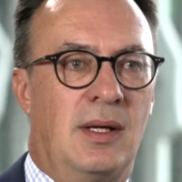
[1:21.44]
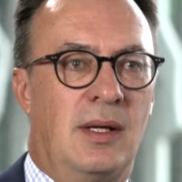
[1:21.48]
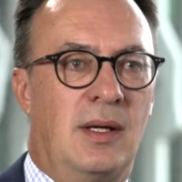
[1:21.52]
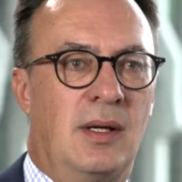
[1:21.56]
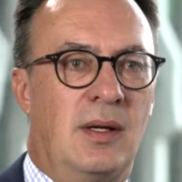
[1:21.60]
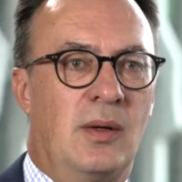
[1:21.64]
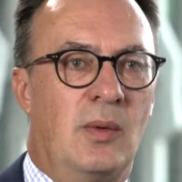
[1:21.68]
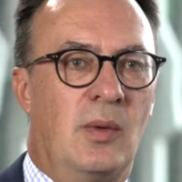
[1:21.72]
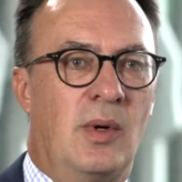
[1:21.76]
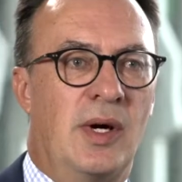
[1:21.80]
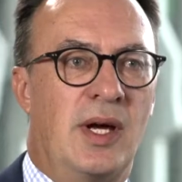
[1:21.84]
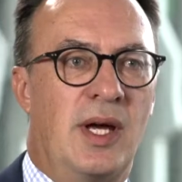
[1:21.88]

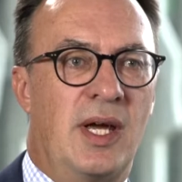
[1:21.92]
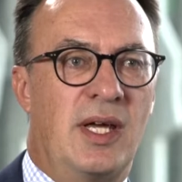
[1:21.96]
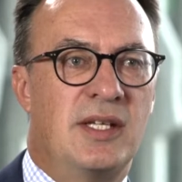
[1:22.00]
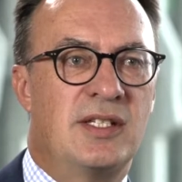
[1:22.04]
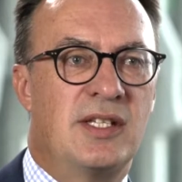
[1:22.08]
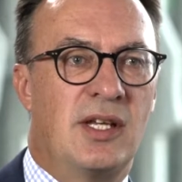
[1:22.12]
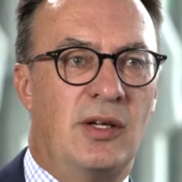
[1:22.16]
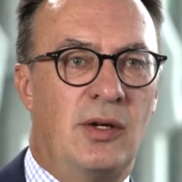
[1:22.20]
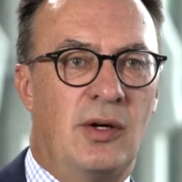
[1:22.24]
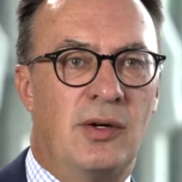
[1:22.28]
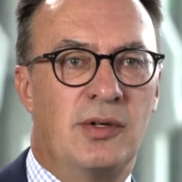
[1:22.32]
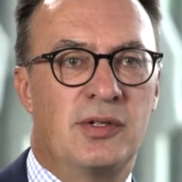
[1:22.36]
Well, as
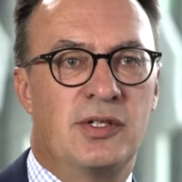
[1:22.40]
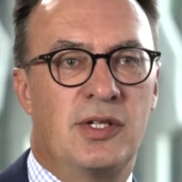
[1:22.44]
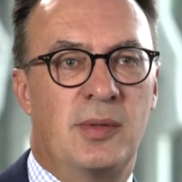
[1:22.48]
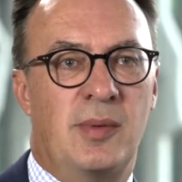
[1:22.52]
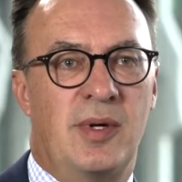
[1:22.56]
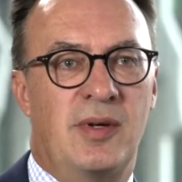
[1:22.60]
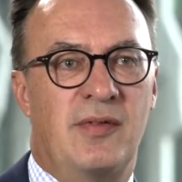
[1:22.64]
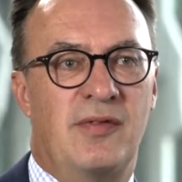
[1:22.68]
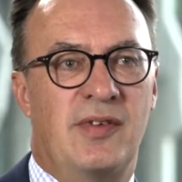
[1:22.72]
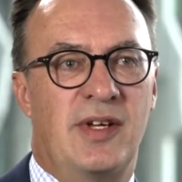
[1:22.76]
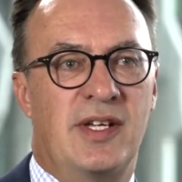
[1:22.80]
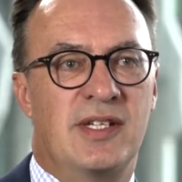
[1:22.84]
a long-term
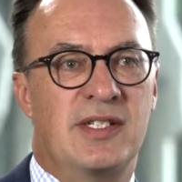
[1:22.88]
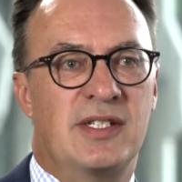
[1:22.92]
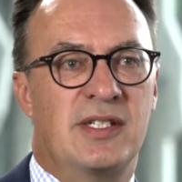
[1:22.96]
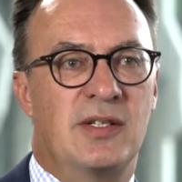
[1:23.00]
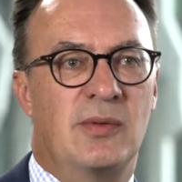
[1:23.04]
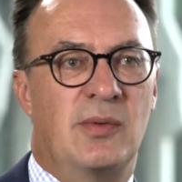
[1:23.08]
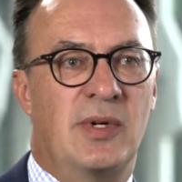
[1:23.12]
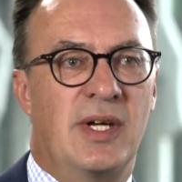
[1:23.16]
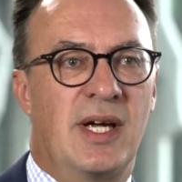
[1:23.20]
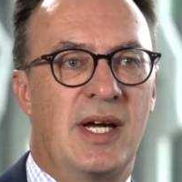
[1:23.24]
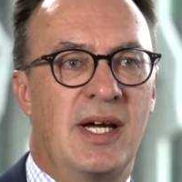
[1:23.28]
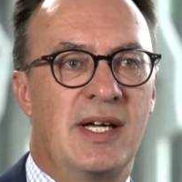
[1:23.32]
investor,
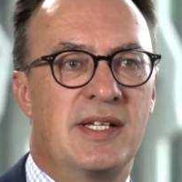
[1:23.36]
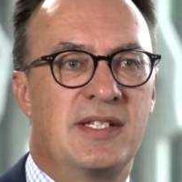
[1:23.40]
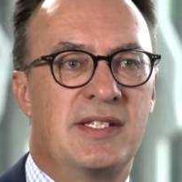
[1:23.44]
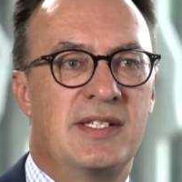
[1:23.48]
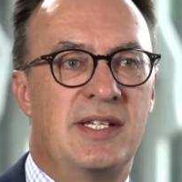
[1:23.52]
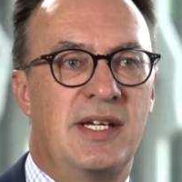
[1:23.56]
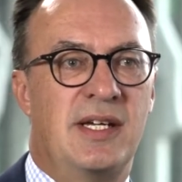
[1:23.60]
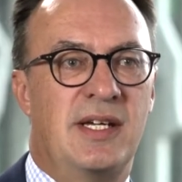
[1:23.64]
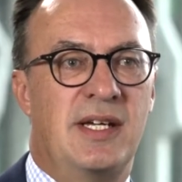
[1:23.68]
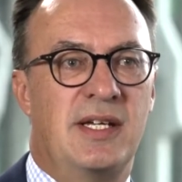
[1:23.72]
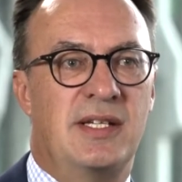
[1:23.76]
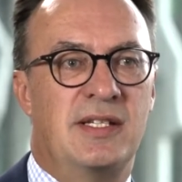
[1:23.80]
we are
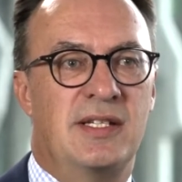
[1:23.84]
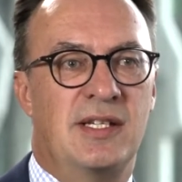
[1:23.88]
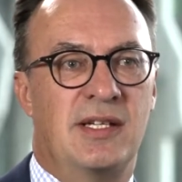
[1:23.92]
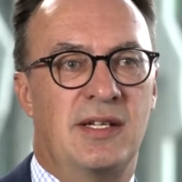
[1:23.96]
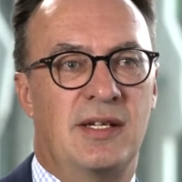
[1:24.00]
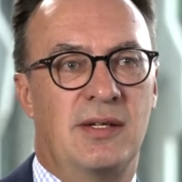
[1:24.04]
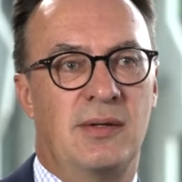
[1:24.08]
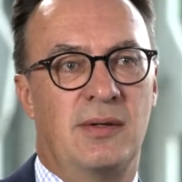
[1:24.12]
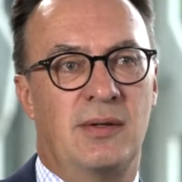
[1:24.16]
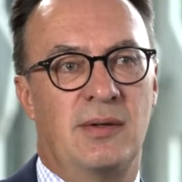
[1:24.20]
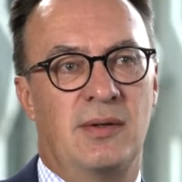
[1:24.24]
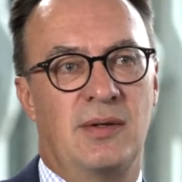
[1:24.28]
seeking
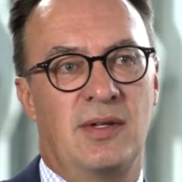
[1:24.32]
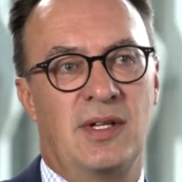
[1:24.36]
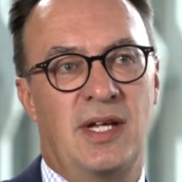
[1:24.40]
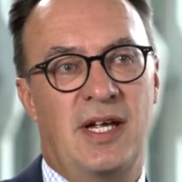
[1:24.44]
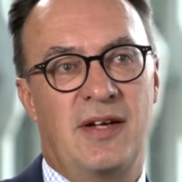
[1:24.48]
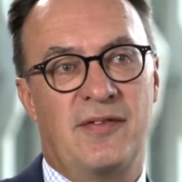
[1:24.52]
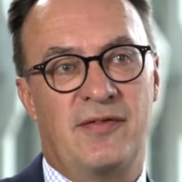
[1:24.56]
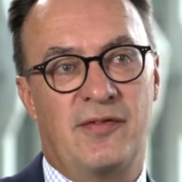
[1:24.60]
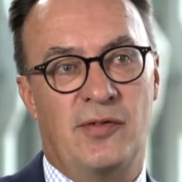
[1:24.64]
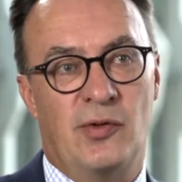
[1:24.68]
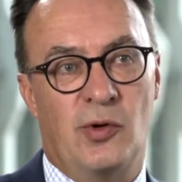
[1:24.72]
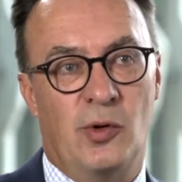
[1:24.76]
to
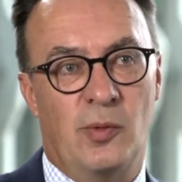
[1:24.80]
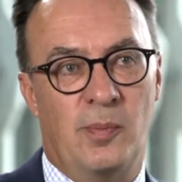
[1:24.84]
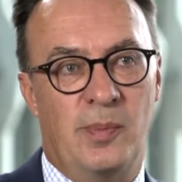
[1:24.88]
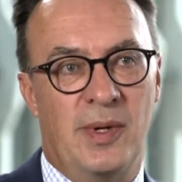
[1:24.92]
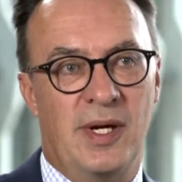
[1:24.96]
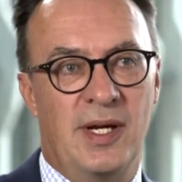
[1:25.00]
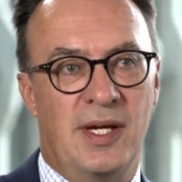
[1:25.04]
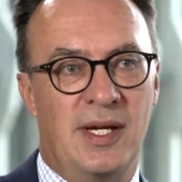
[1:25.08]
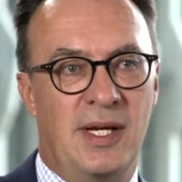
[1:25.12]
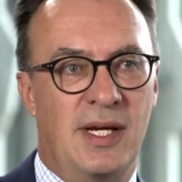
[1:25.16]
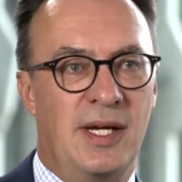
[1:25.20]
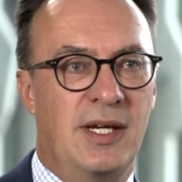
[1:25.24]
therefore
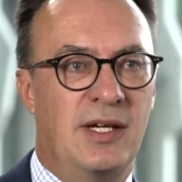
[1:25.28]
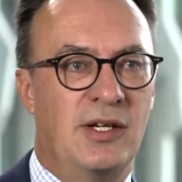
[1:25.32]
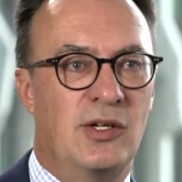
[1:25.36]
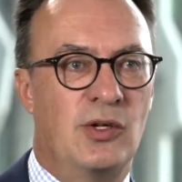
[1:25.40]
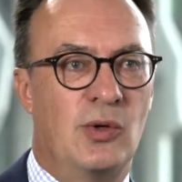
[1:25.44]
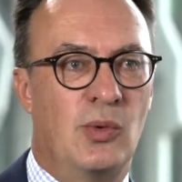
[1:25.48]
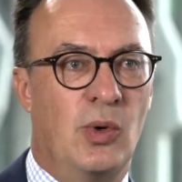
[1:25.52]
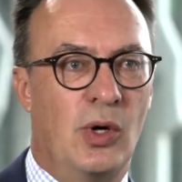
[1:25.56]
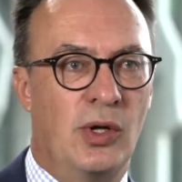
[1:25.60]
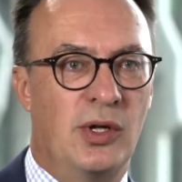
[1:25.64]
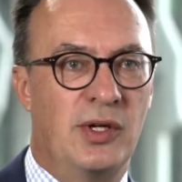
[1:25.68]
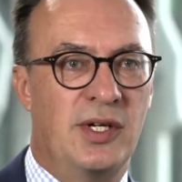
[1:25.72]
be in
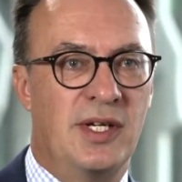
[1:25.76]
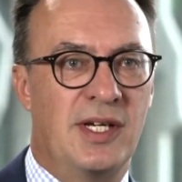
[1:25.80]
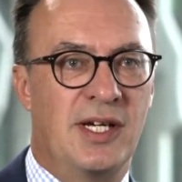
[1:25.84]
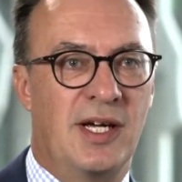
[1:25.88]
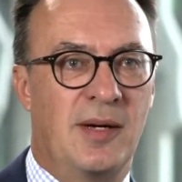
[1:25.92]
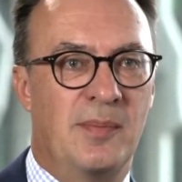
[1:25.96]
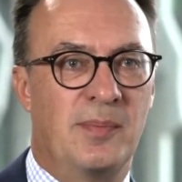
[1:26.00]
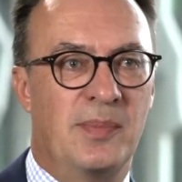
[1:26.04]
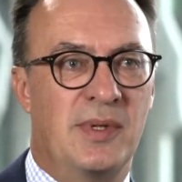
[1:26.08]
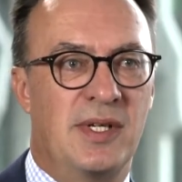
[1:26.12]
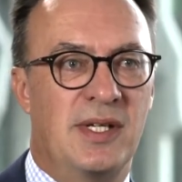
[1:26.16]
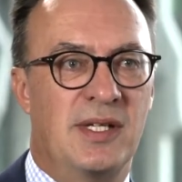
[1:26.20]
quality
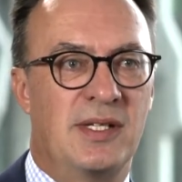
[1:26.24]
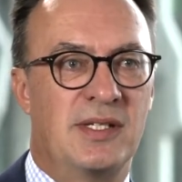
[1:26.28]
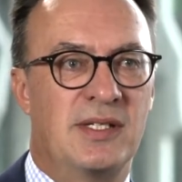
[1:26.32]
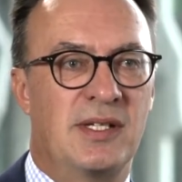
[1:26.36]
companies.